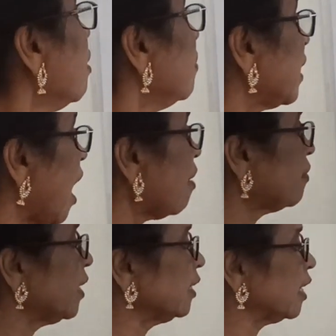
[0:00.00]
But
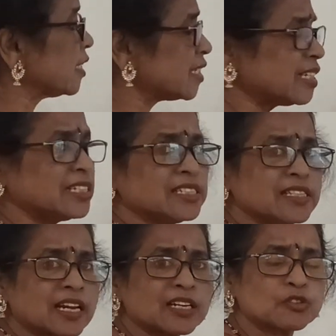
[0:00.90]
after that,
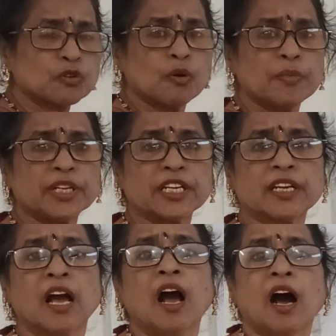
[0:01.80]
since there are so
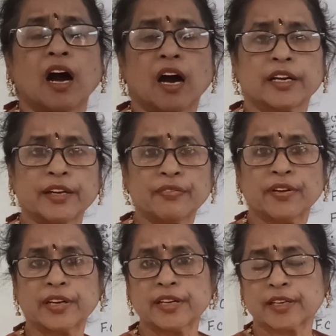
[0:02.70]
many
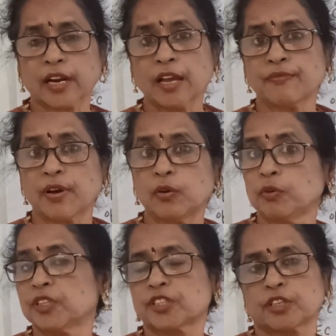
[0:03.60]
different type of
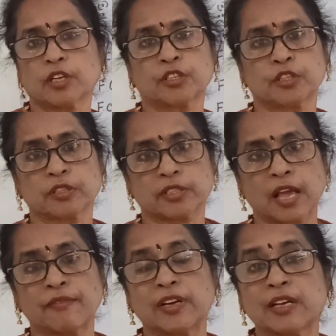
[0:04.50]
Lewis structures
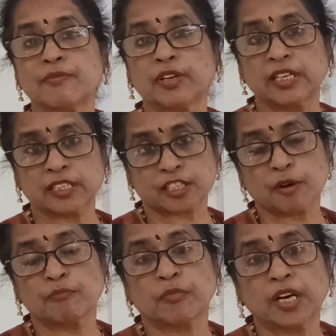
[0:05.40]
available in
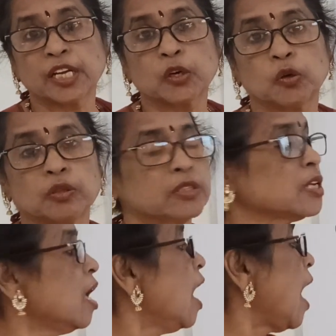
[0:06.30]
some molecules,
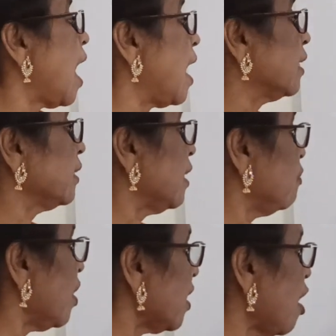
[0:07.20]
and then
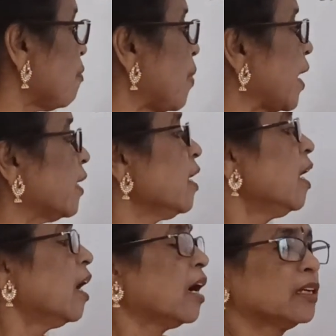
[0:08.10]
what happened,
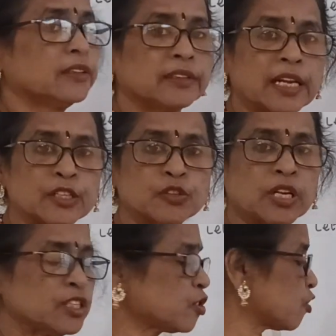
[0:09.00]
resonance